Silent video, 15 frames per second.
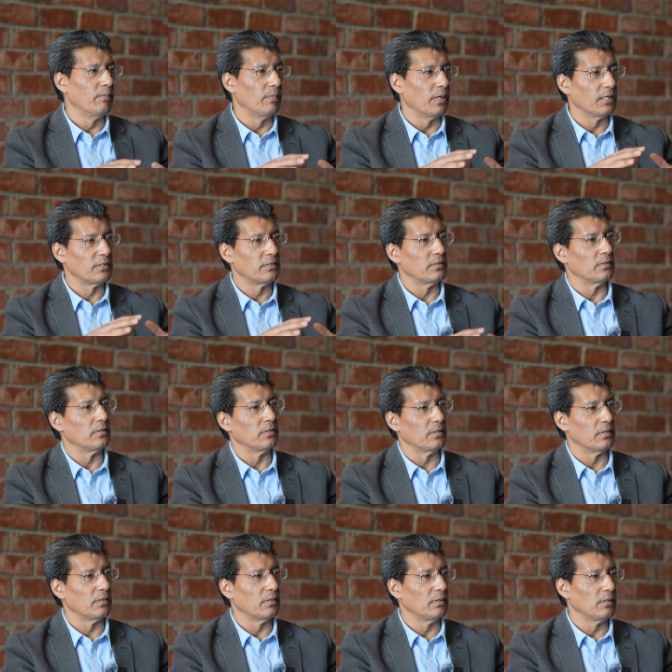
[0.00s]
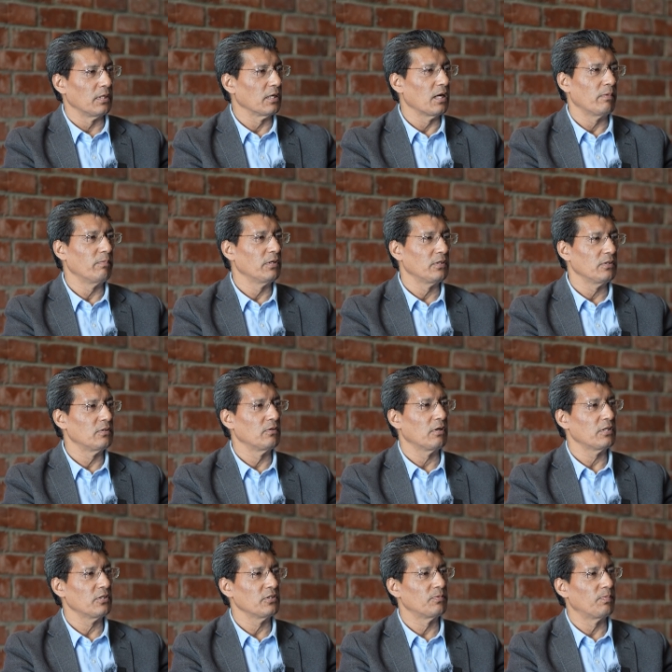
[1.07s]
But the government is
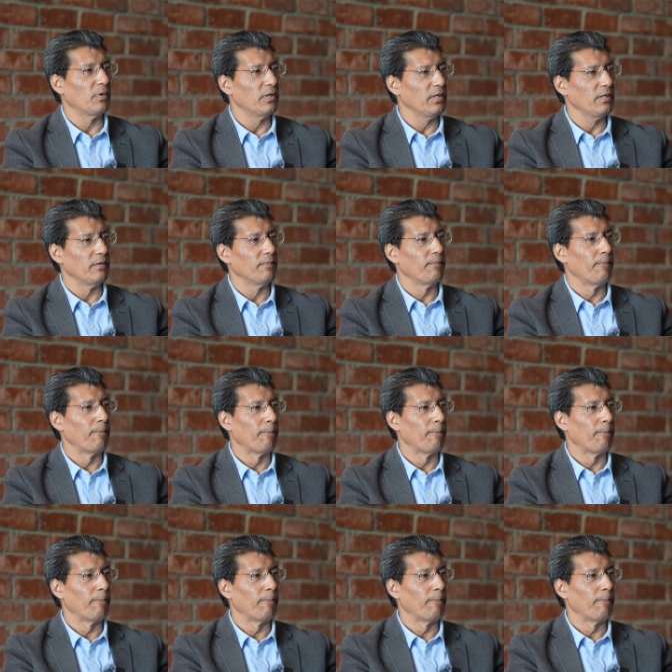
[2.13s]
not responding.